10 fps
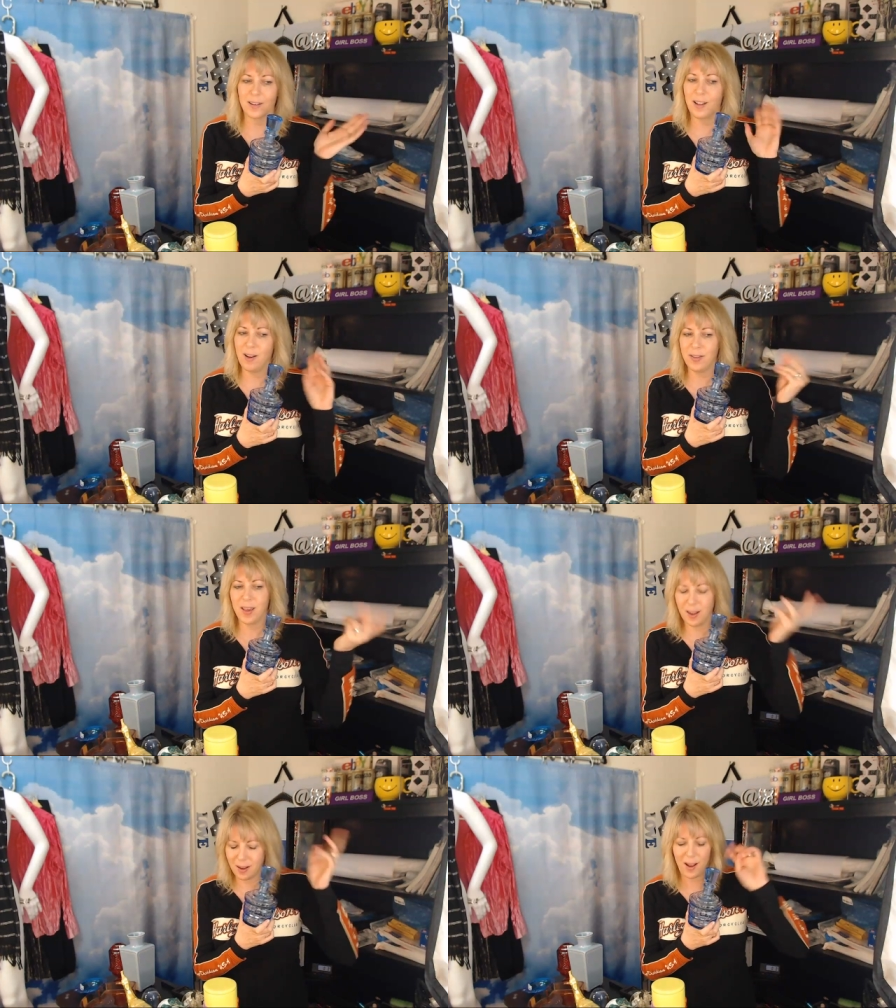
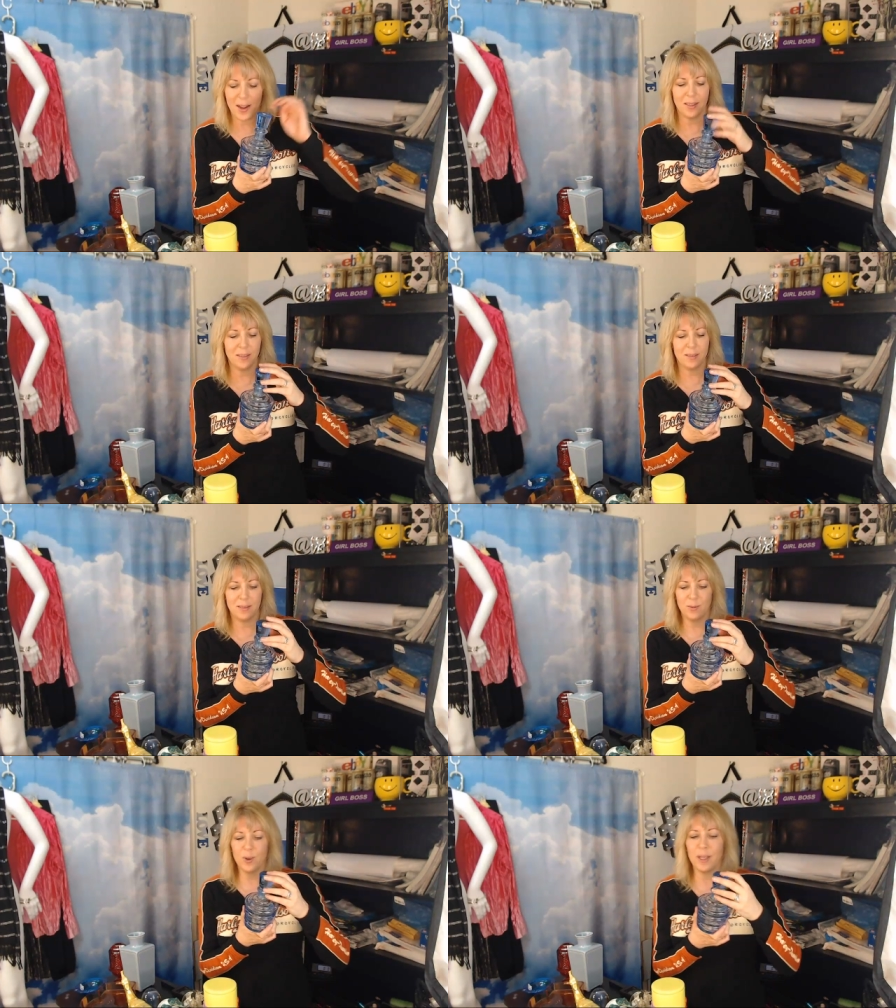Clothing, I can
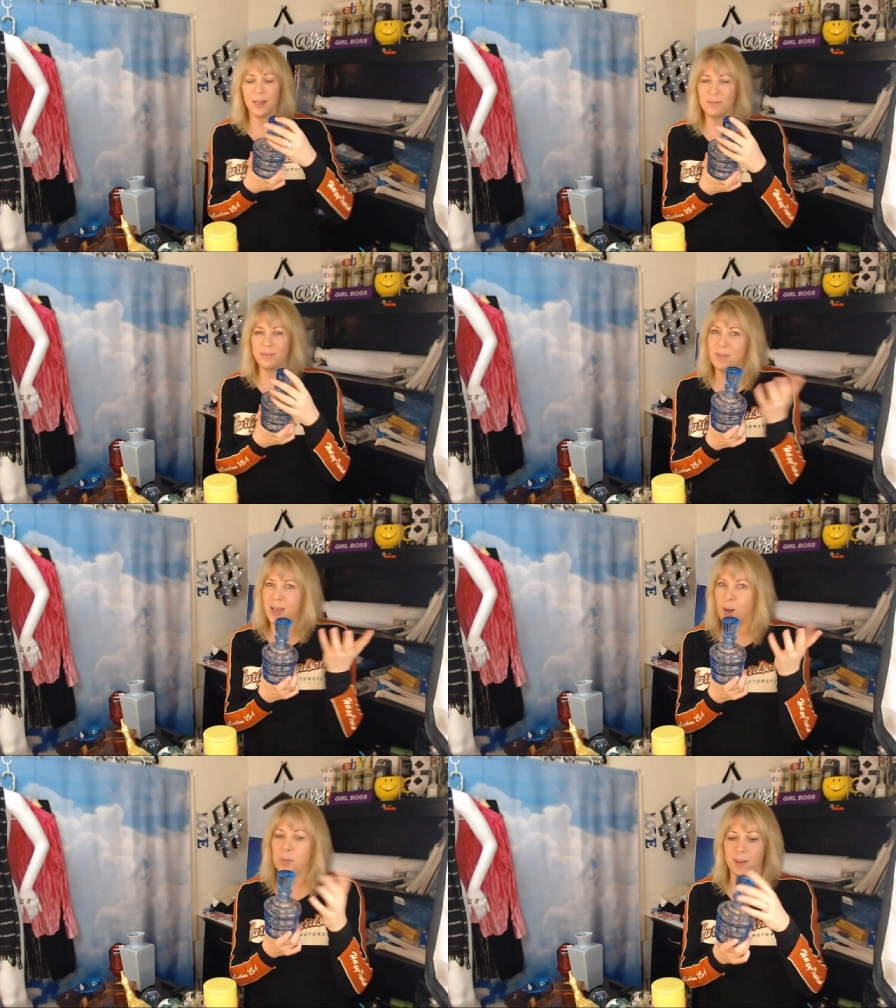really
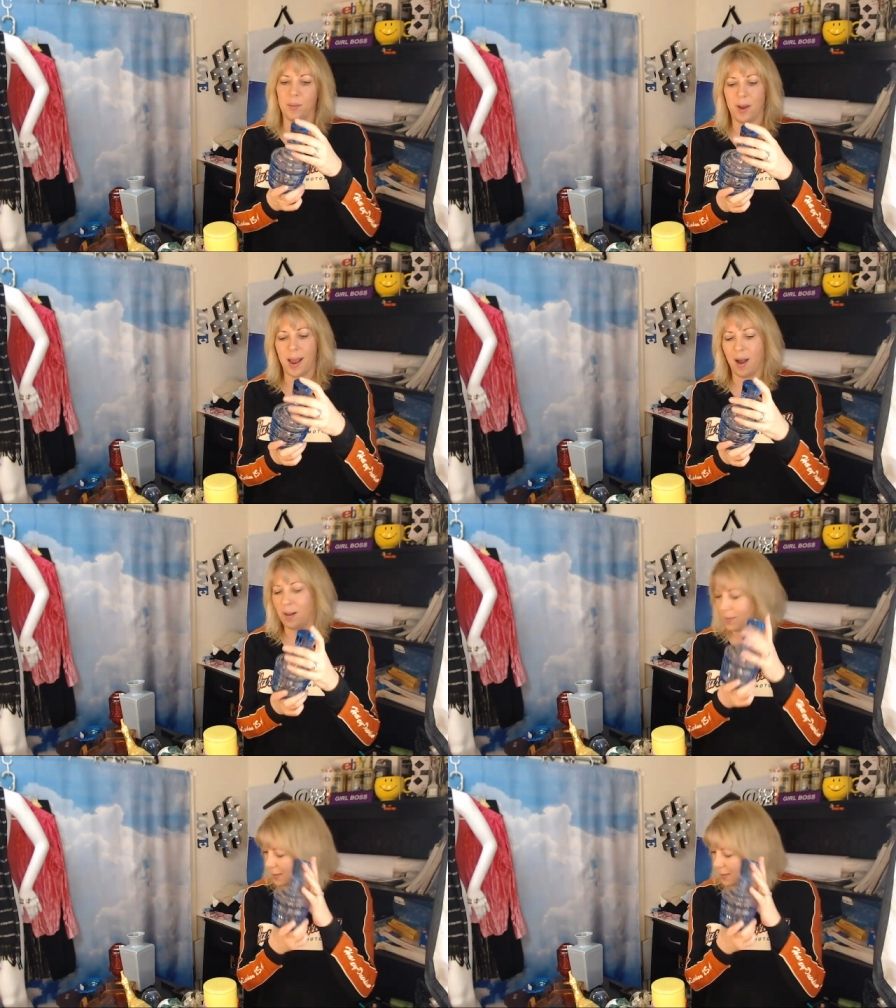help someone out.